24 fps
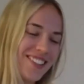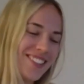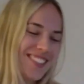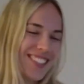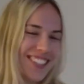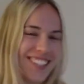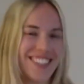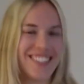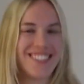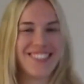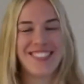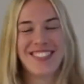And
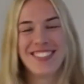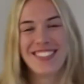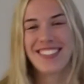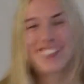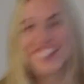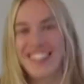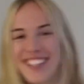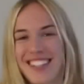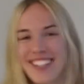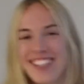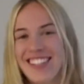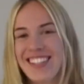some of
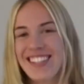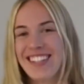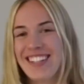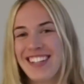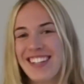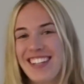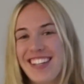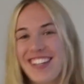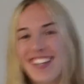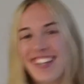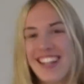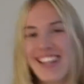Michael's are in
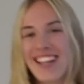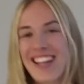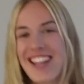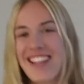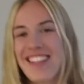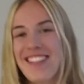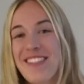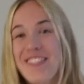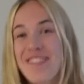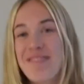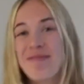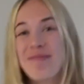there.
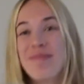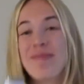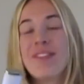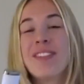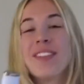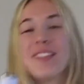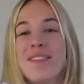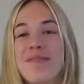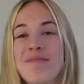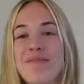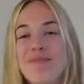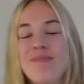I, we
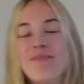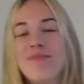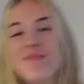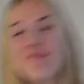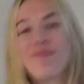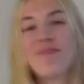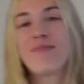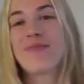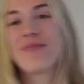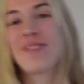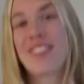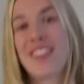should have just put them
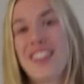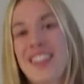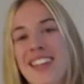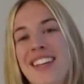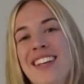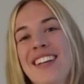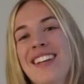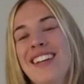in mine.